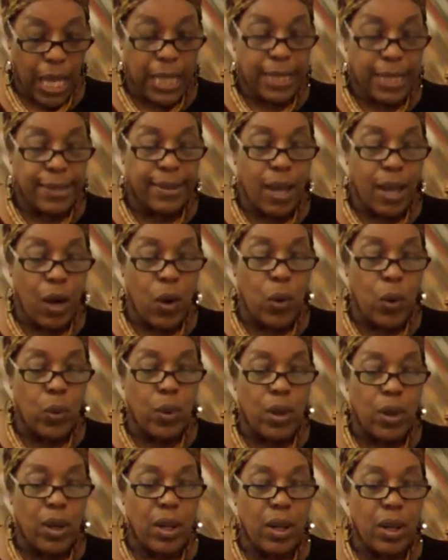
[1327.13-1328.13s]

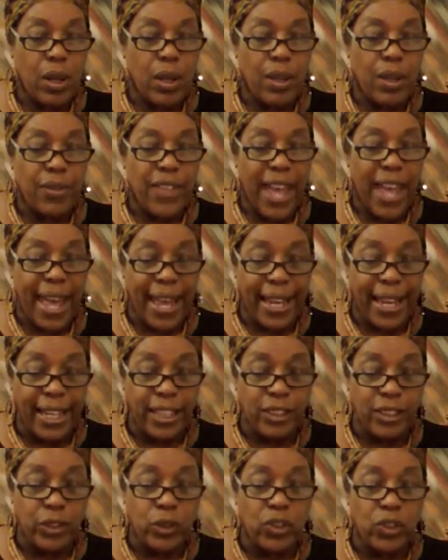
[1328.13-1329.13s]
So the
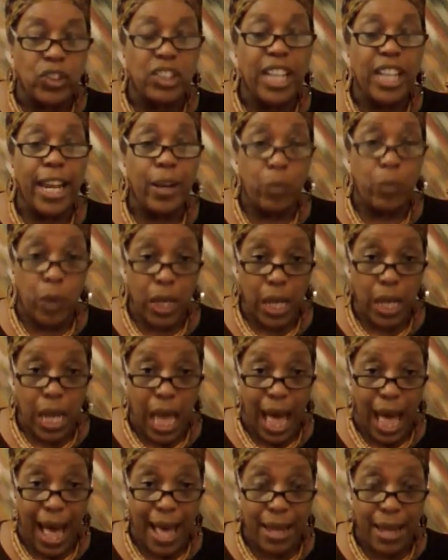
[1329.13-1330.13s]
angels stayed with
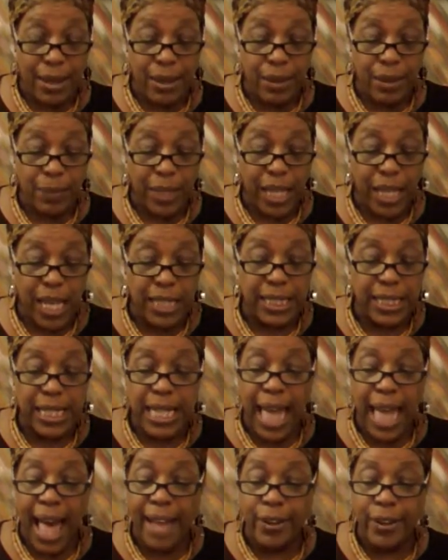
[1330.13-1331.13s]
Lot because
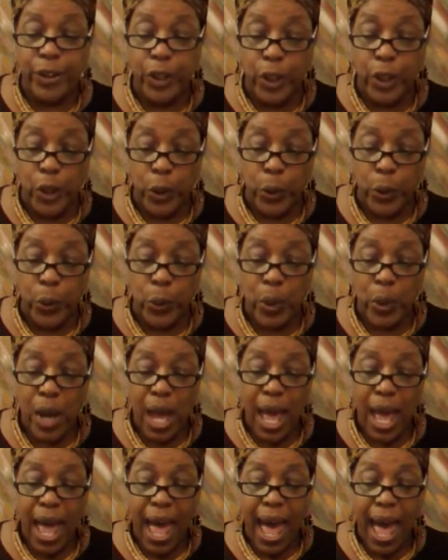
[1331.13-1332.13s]
Lot knew
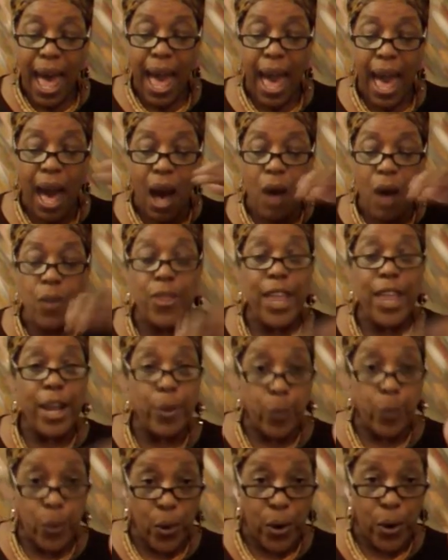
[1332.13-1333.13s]
how
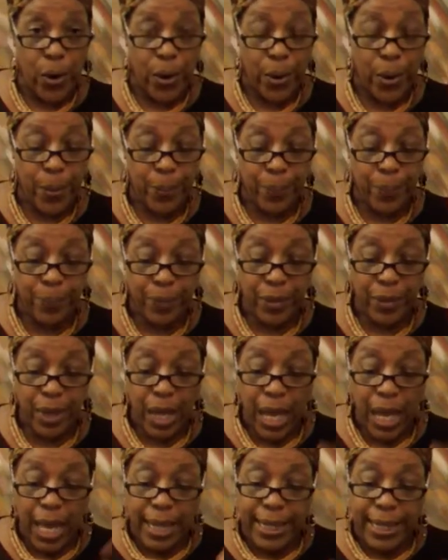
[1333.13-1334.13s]
they were.
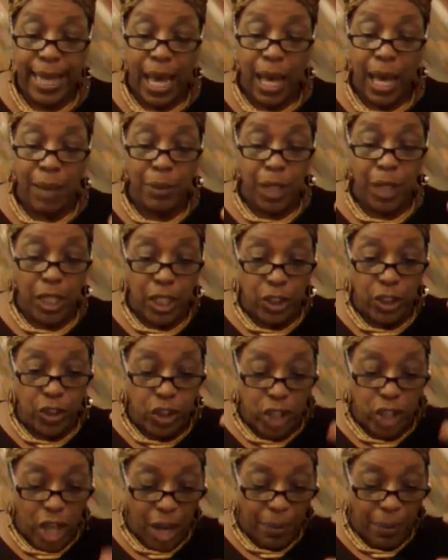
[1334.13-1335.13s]
Now I'm going to
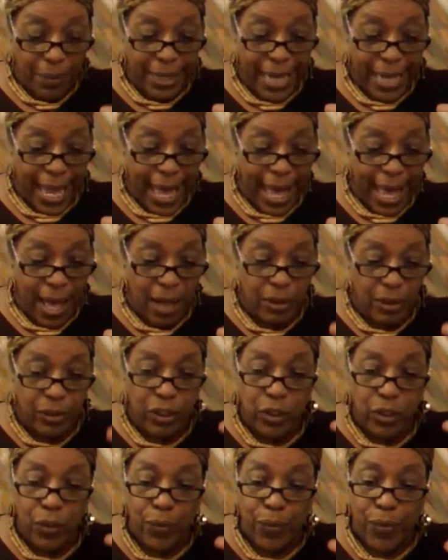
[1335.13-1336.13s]
jump
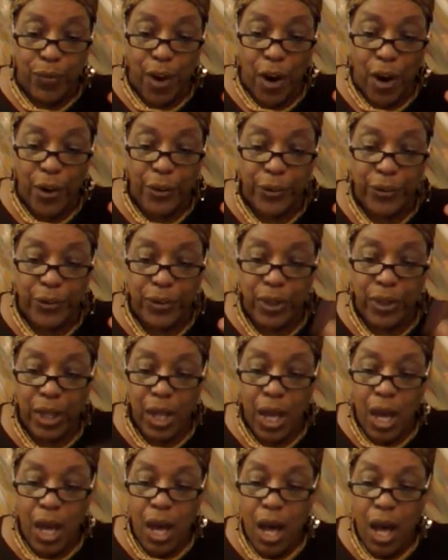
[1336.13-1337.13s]
down to verse
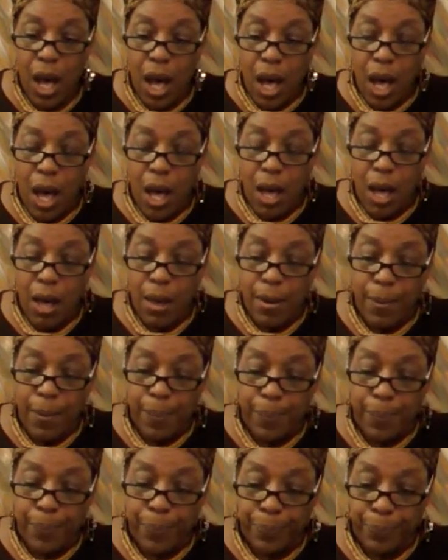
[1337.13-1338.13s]

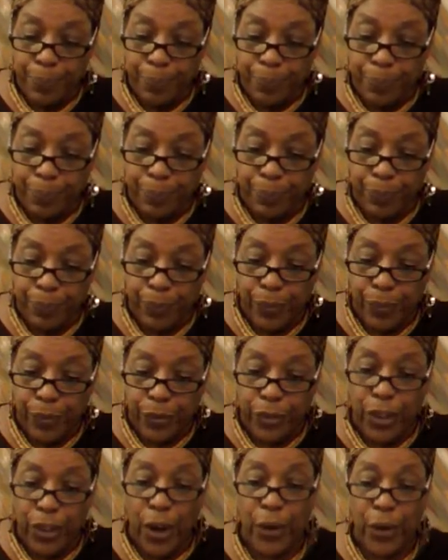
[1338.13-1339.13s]
uh,
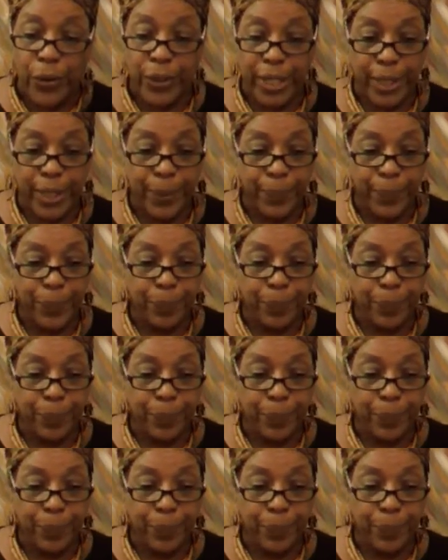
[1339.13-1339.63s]
30.